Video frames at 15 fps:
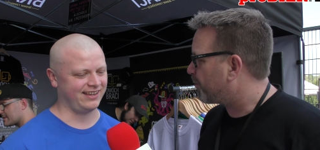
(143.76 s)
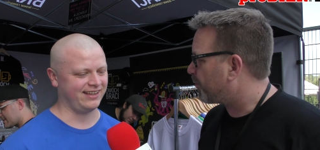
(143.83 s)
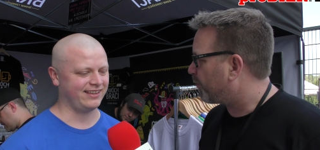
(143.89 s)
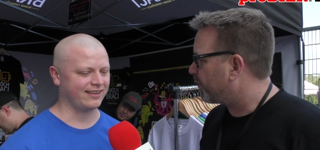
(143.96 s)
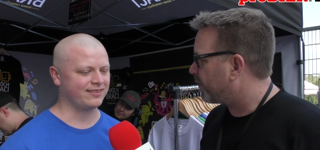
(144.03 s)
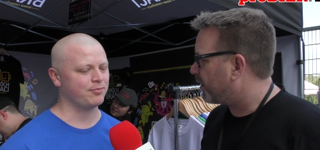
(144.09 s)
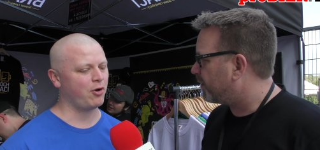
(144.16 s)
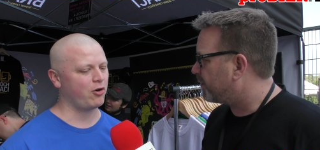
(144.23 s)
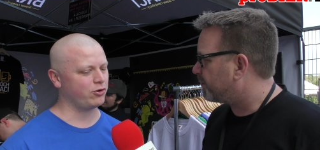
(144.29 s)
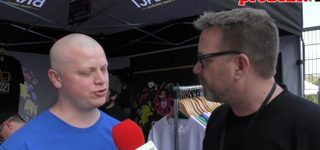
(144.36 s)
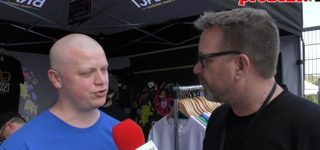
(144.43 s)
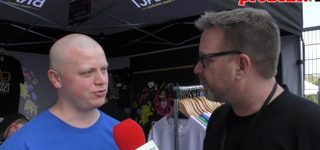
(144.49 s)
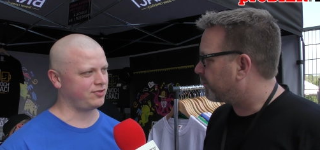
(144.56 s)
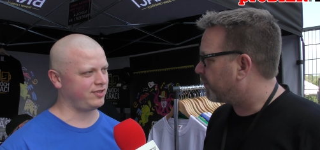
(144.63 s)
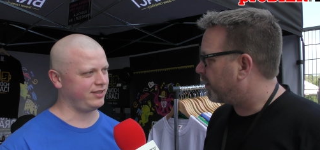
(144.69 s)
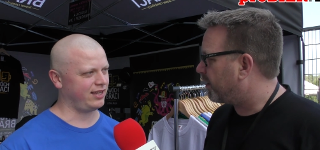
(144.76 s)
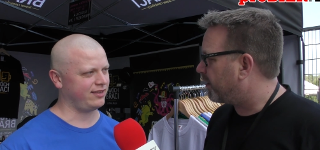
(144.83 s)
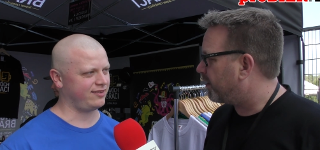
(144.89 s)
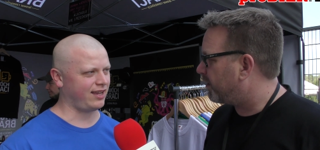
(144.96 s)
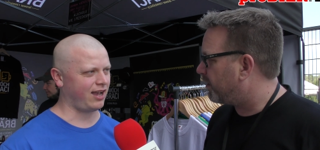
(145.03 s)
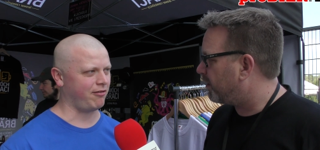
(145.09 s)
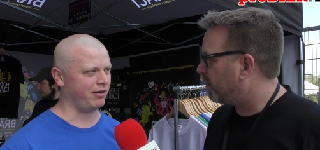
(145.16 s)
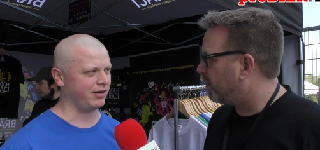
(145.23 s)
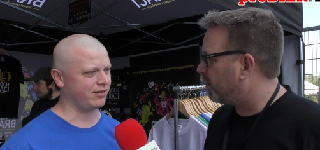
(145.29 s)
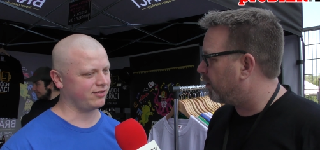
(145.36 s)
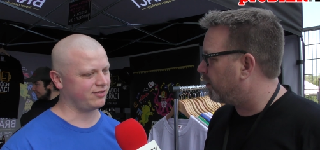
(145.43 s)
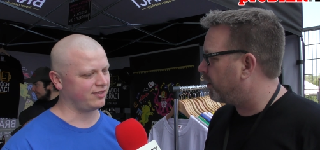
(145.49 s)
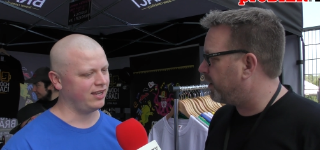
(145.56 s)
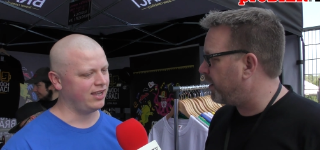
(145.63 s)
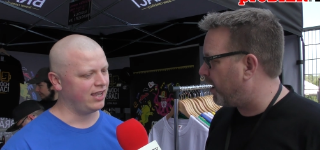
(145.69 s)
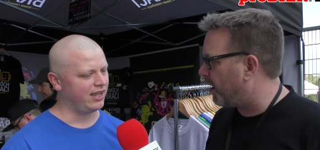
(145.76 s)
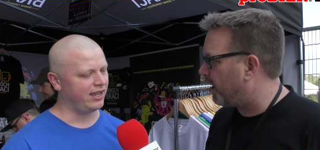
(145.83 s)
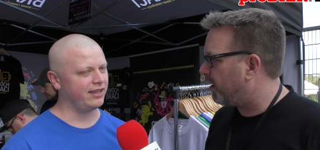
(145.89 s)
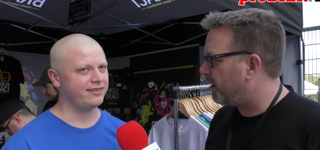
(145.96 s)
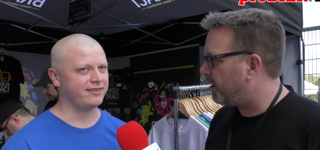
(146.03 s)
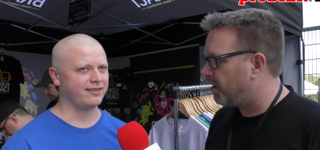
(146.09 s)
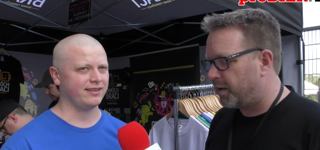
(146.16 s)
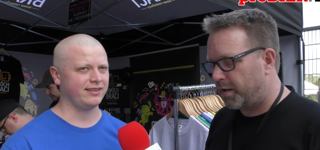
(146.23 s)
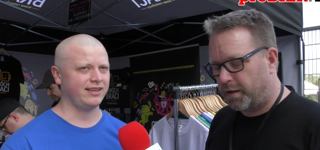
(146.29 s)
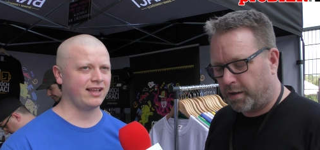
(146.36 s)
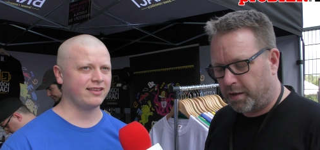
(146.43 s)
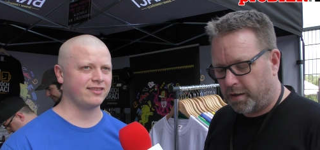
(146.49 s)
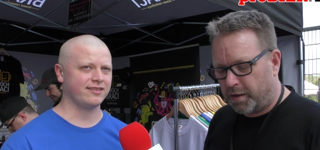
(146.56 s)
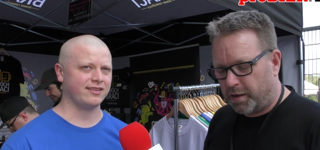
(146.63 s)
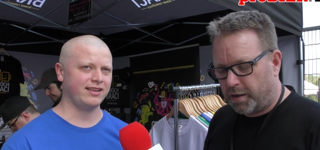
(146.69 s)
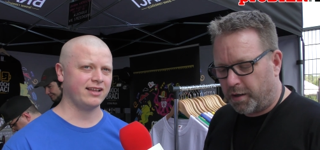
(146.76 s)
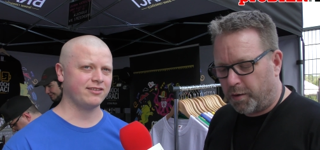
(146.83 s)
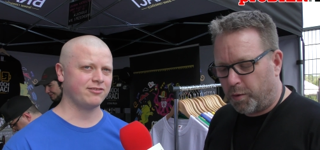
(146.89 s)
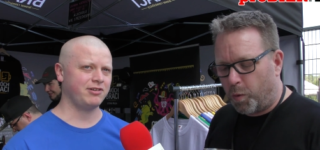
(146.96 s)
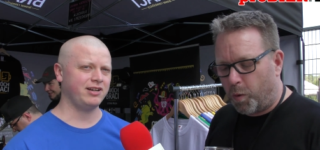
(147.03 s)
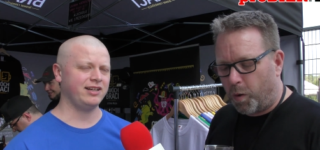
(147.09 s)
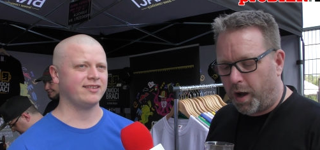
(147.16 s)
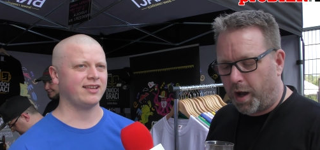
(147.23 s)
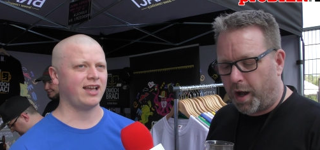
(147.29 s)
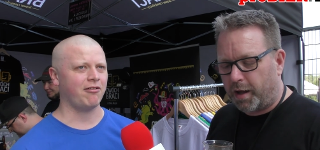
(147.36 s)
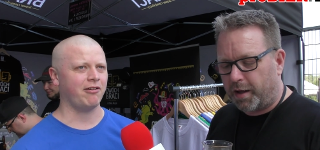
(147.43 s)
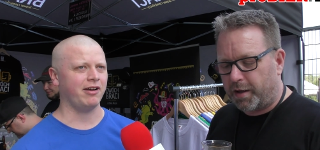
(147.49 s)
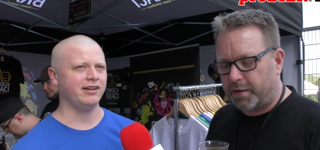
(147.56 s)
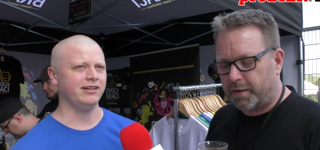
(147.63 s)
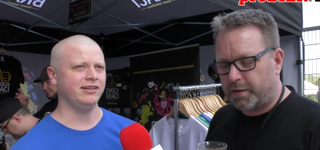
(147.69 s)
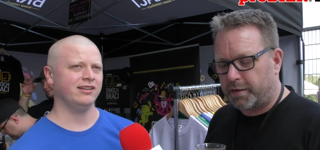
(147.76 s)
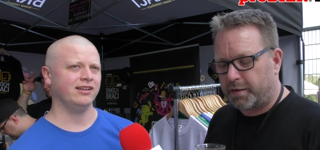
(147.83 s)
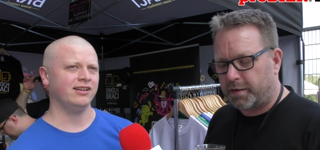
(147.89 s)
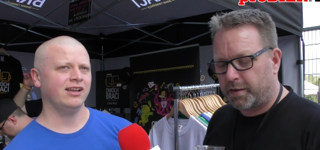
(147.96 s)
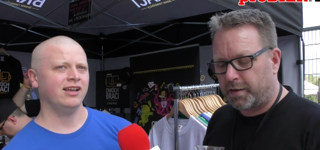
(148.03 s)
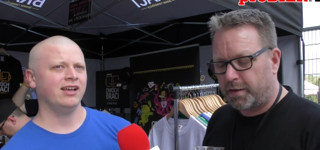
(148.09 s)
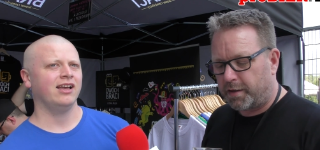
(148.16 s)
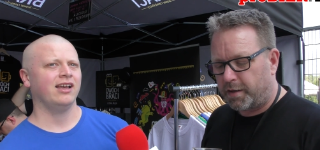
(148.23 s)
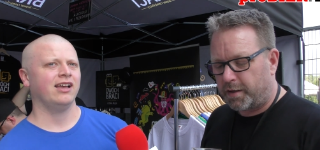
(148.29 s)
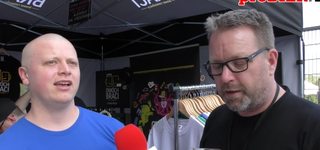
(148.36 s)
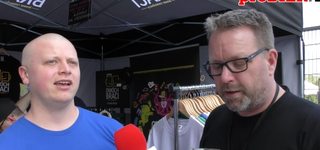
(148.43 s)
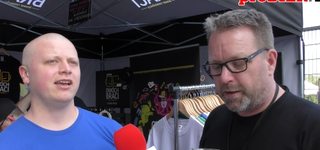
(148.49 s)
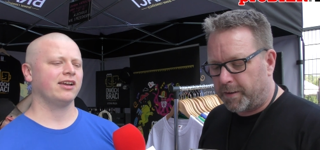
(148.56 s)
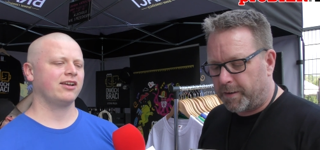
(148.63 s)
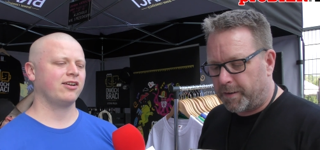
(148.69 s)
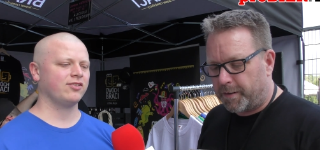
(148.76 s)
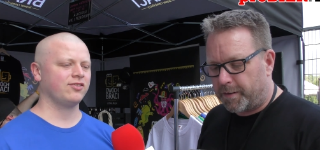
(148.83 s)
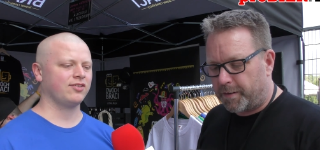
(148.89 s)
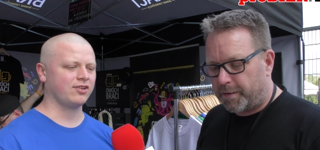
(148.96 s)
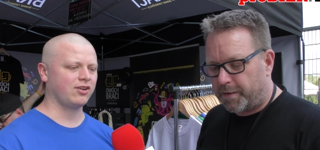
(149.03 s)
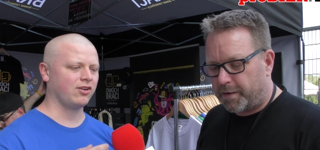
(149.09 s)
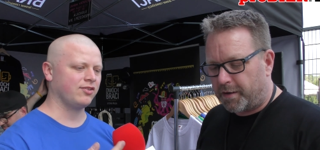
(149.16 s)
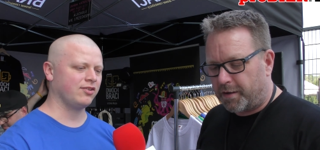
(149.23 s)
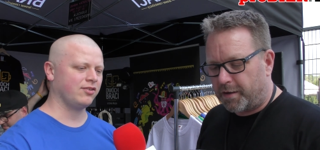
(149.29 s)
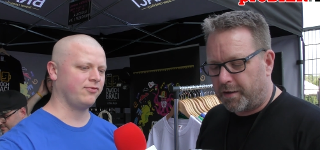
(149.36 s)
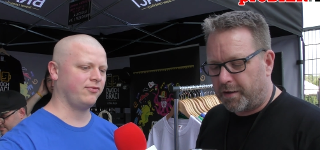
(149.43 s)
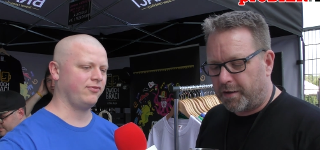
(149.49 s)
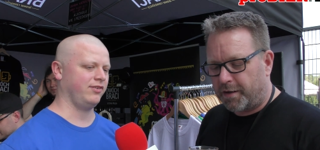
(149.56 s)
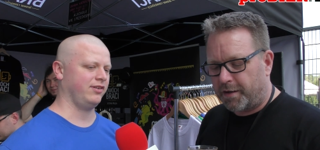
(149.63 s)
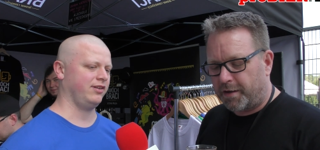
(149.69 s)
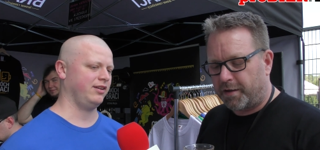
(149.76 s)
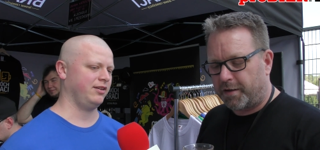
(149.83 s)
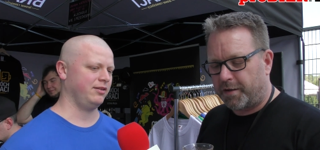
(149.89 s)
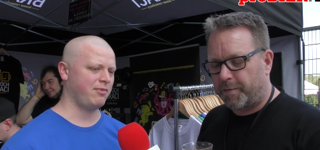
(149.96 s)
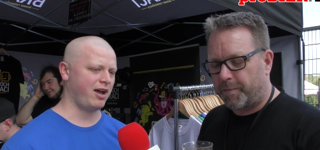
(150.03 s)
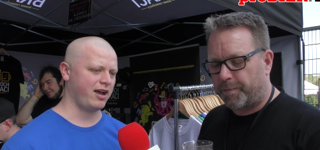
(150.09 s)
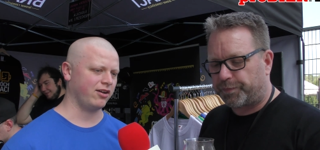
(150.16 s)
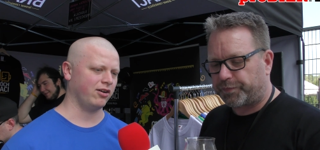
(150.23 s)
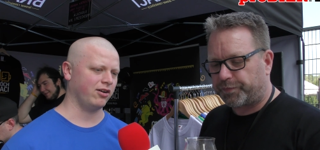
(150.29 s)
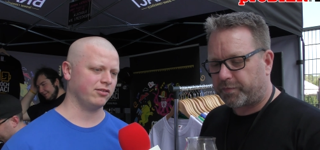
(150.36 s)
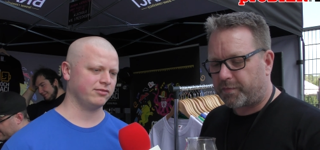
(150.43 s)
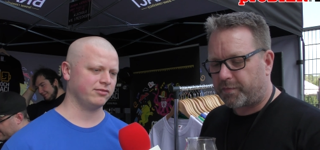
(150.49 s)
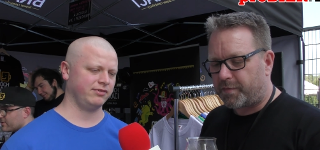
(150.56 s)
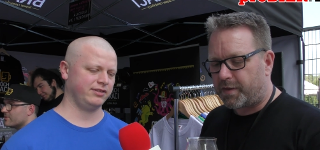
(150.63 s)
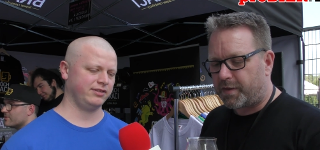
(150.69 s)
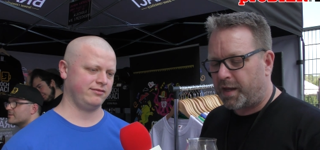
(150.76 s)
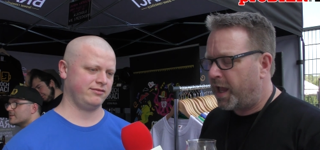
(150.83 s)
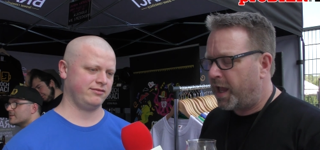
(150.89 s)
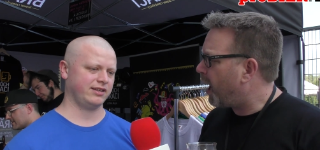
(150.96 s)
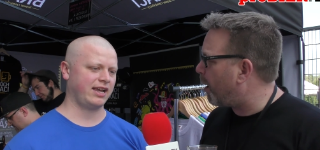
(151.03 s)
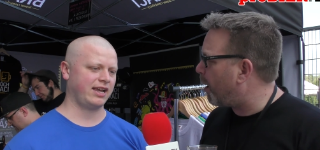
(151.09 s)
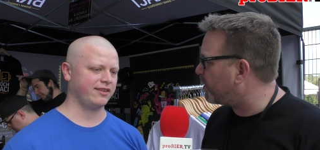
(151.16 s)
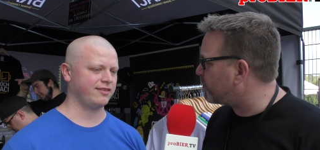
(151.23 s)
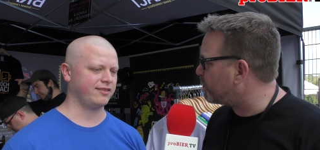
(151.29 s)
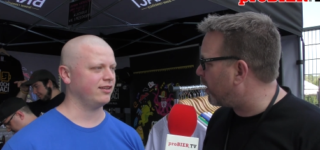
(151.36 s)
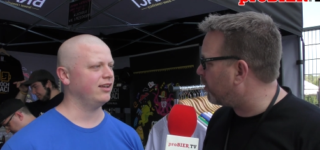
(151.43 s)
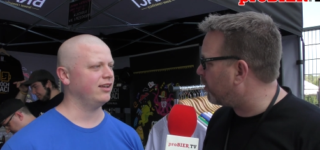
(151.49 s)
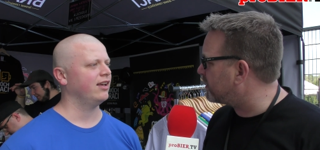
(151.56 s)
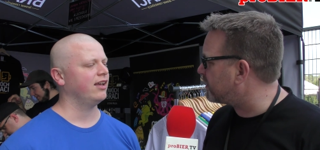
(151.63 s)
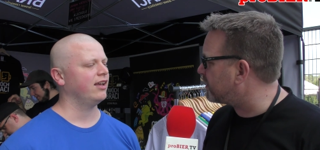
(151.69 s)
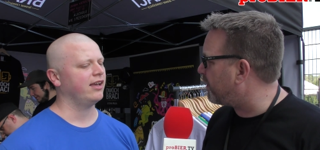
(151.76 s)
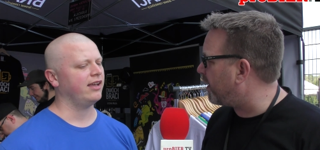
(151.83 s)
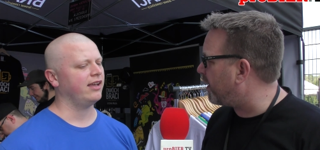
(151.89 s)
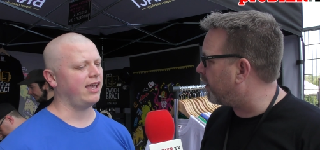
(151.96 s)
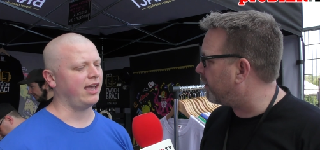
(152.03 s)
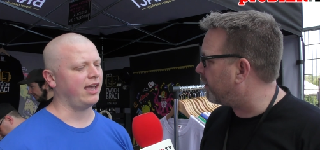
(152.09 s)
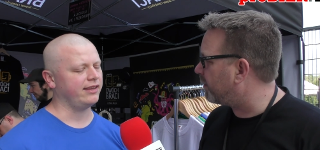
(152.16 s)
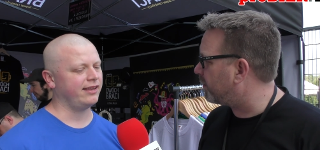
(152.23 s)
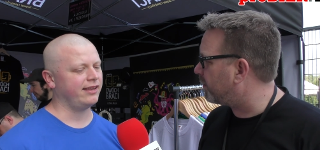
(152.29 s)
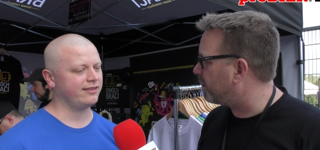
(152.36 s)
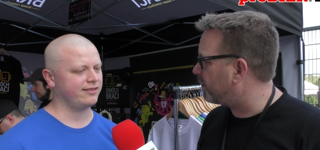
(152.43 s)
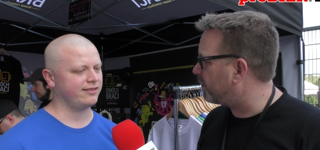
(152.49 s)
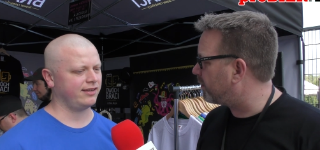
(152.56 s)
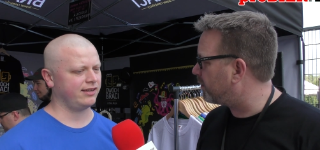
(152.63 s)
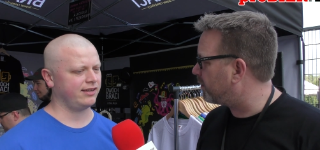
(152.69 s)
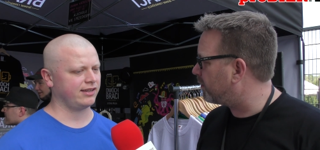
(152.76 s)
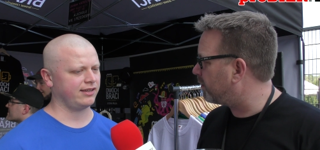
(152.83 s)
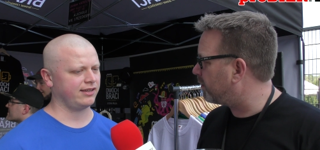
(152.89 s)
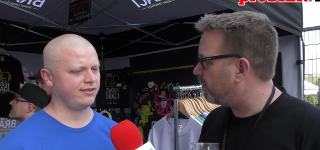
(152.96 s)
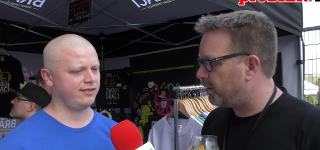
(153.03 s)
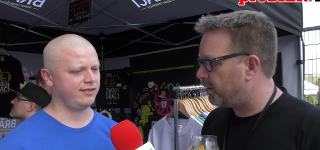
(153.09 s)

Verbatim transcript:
Speaker 1: that's more juicy than sour, because it's not really sour, because of mango. How much mango is in there? Yeah, there's